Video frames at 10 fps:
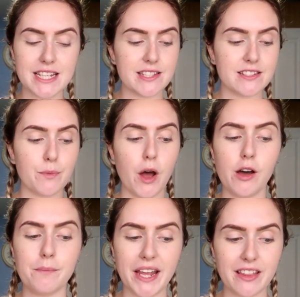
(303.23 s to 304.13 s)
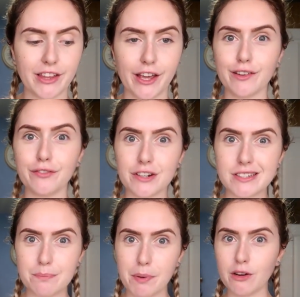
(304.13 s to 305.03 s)
This is what I'll make for girls'
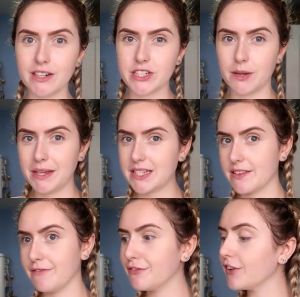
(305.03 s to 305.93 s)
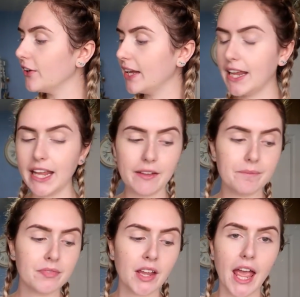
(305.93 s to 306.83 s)
fruity porridge. I'll mix some fruit in it
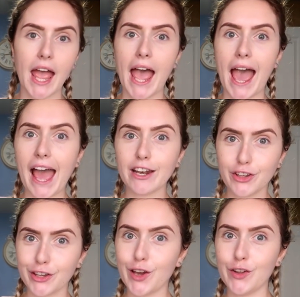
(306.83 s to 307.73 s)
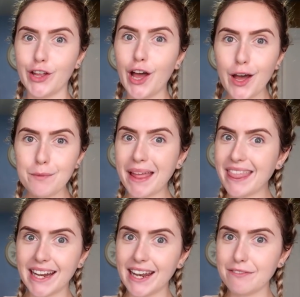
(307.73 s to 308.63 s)
and cook it on the hob, and
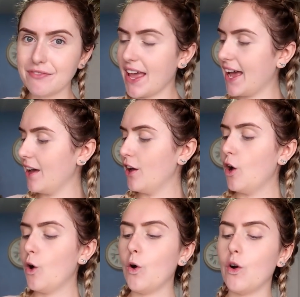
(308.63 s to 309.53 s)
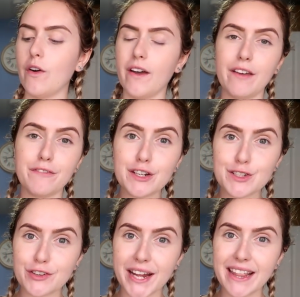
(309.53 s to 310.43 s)
they love that. Or for a
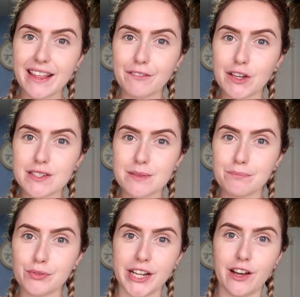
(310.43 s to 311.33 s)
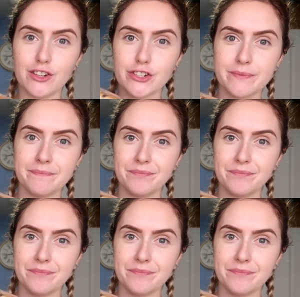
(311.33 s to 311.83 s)
treat, they've got some brioche.